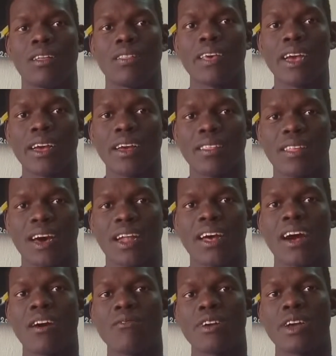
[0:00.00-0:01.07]
thinking that
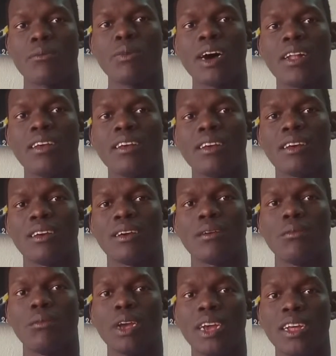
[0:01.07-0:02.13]
having money
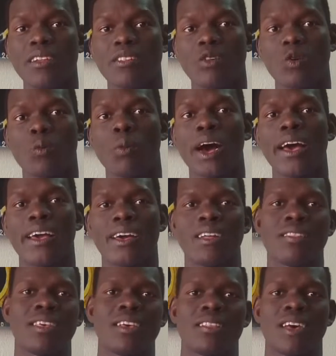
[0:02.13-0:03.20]
means you buy
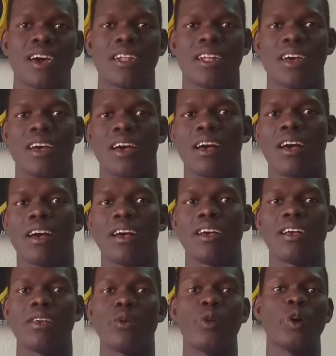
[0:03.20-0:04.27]
anything that uh,
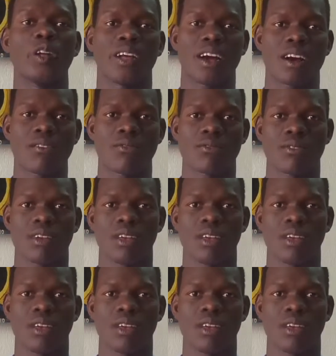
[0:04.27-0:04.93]
you don't have.